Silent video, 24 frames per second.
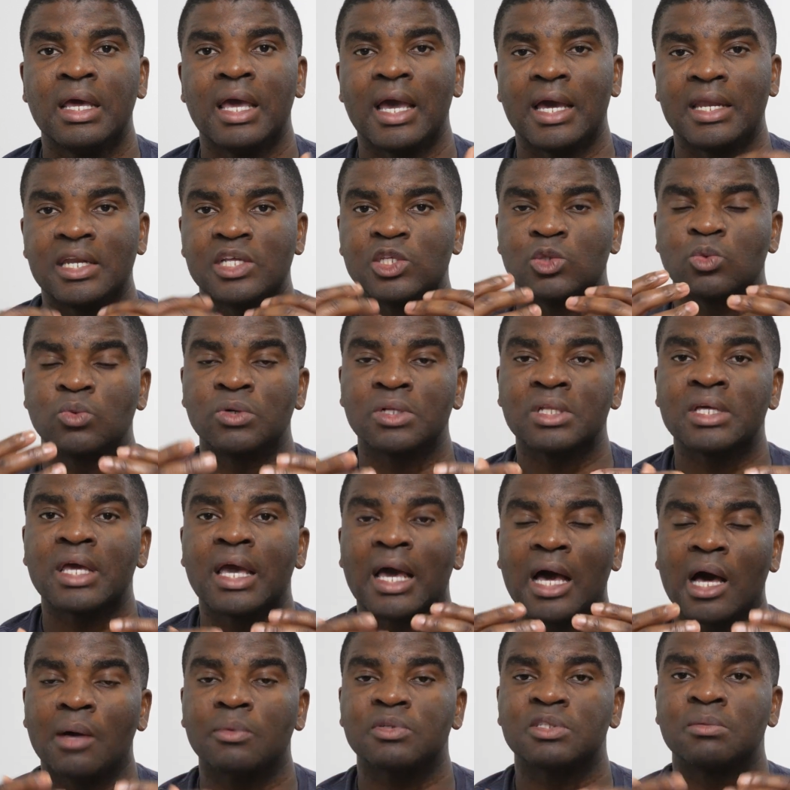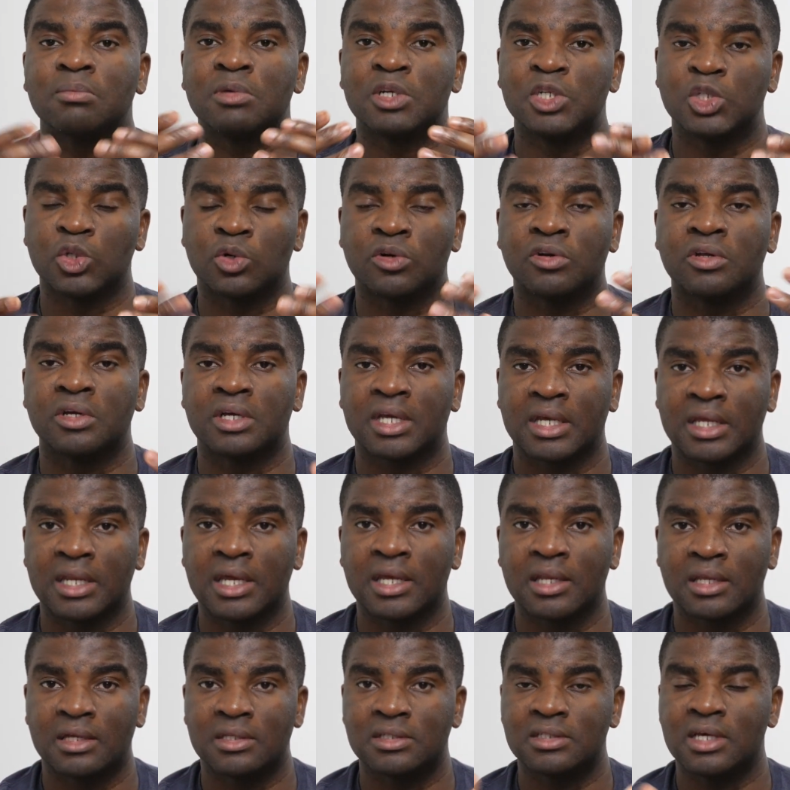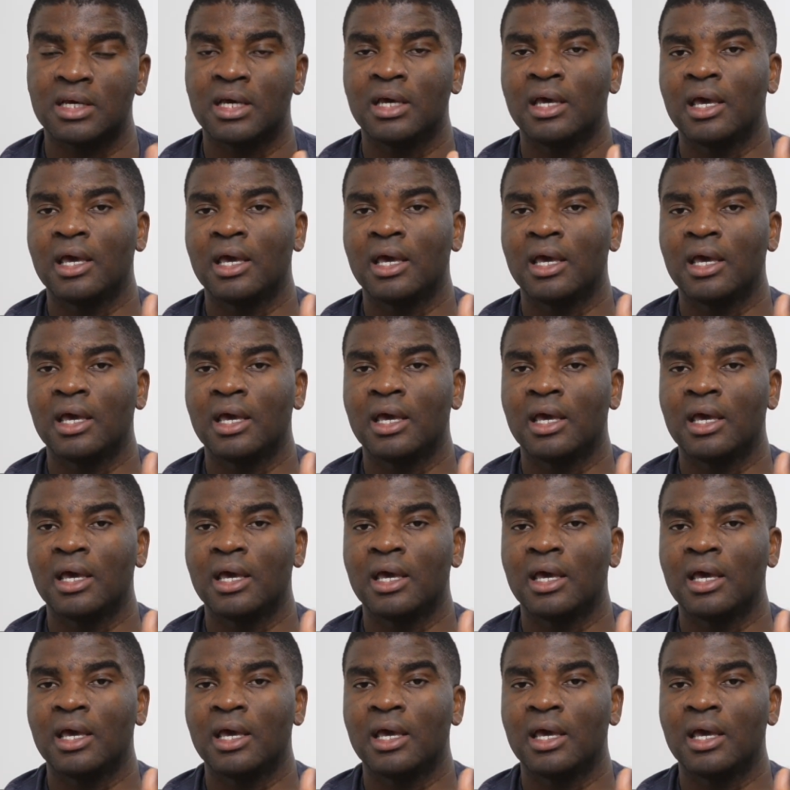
And it's really helps the majority of Canadians.